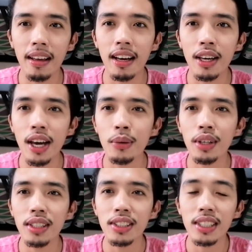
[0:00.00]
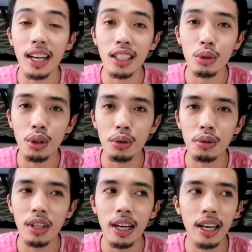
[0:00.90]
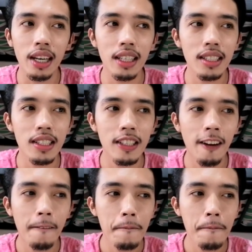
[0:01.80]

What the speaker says: I want to share to you guys